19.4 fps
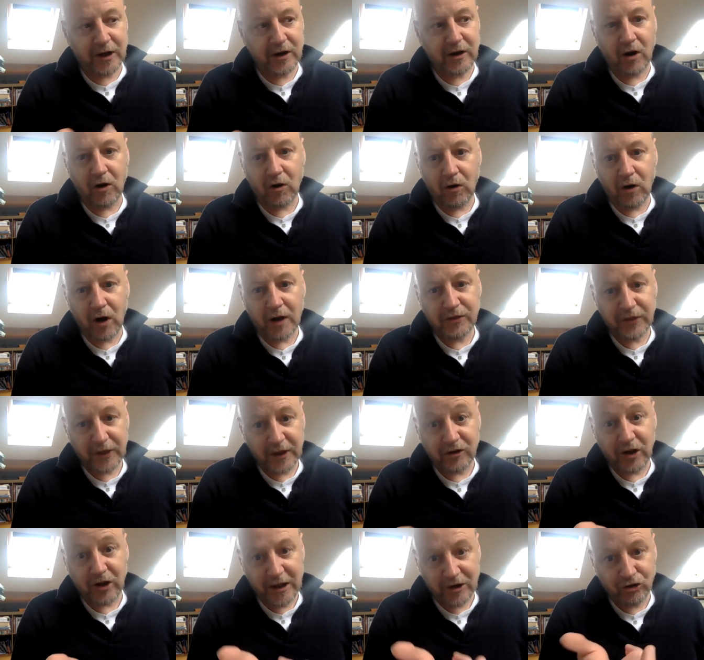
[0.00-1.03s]
And oh, I
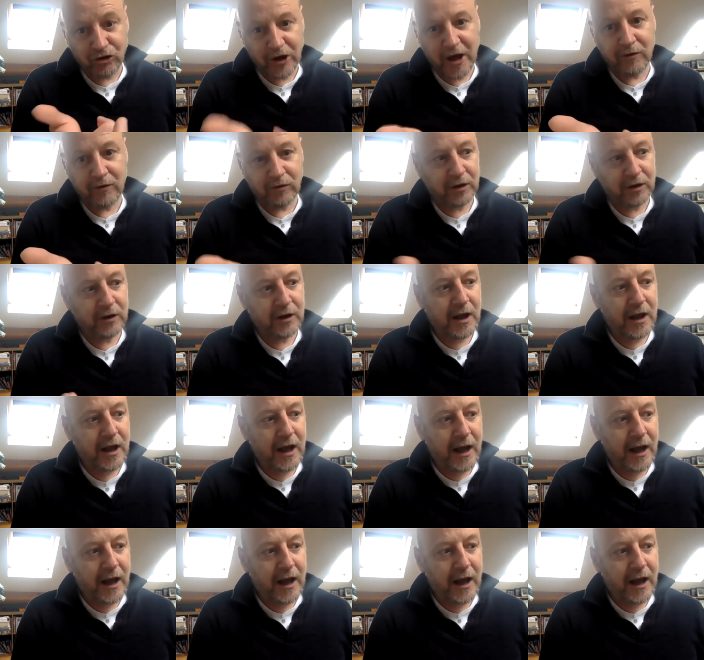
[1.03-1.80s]
think in general,